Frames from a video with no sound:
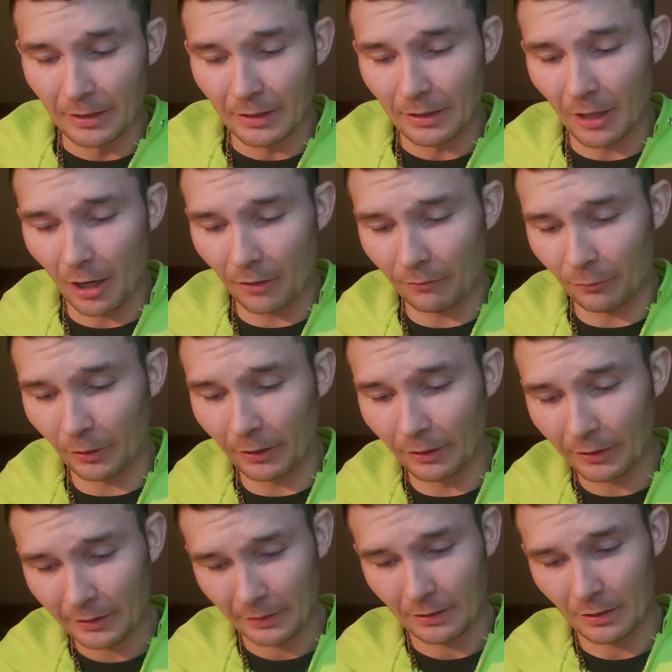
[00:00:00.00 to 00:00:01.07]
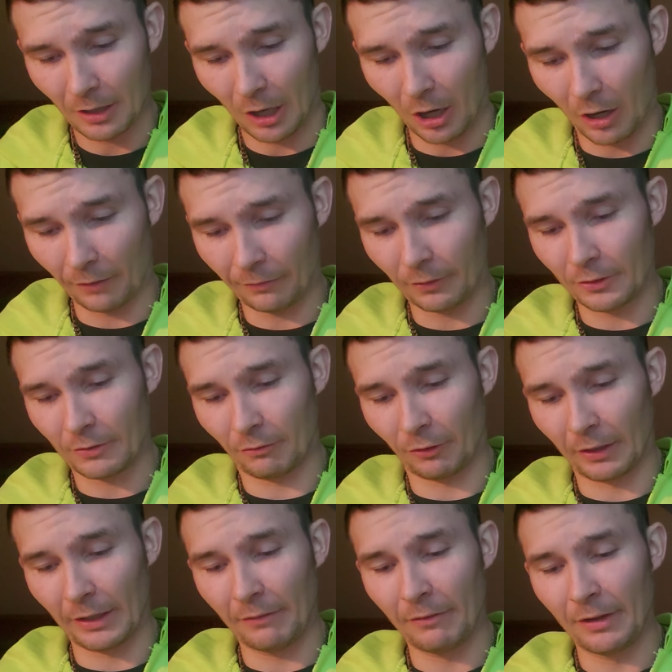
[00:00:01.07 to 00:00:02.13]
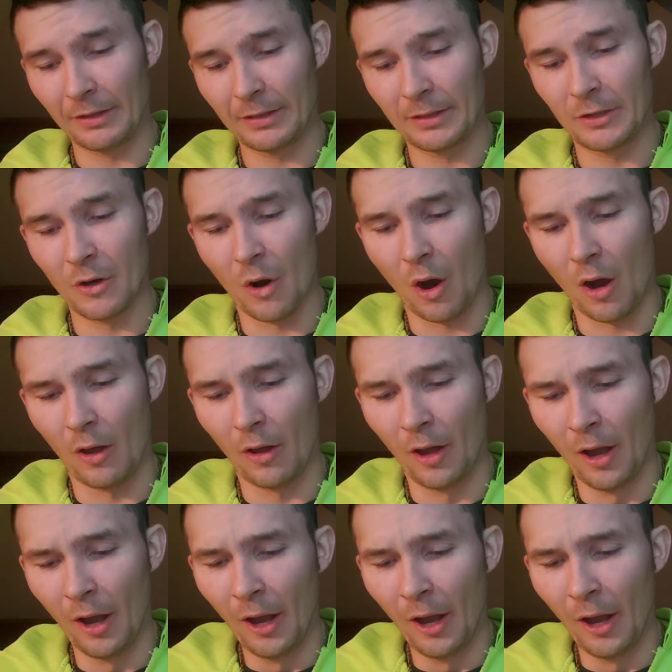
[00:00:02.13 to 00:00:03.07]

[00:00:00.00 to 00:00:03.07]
God freely offers forgiveness to all